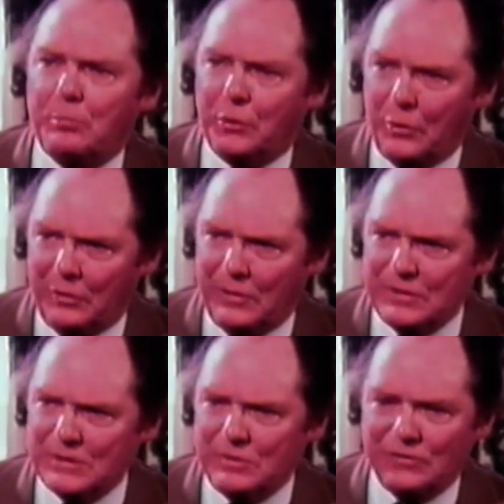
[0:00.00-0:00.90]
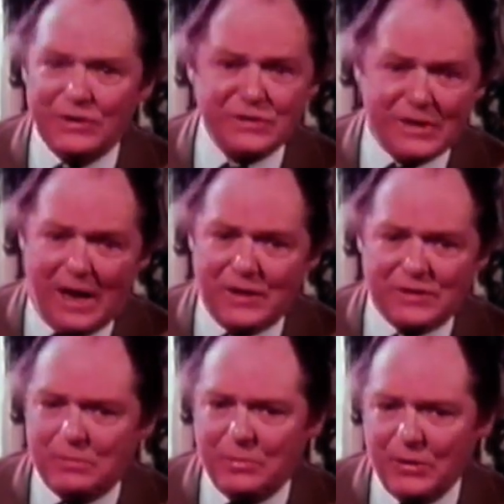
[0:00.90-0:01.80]
prurience, which is, I
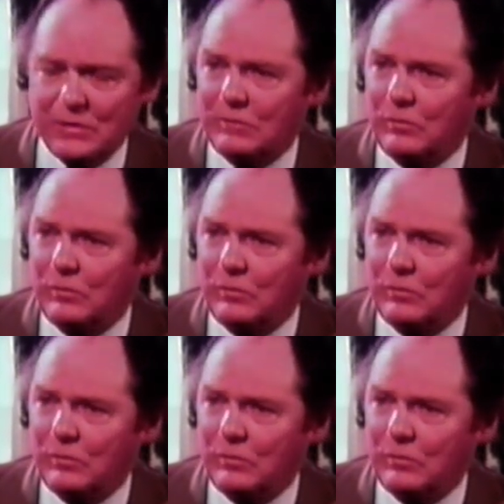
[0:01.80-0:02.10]
suppose,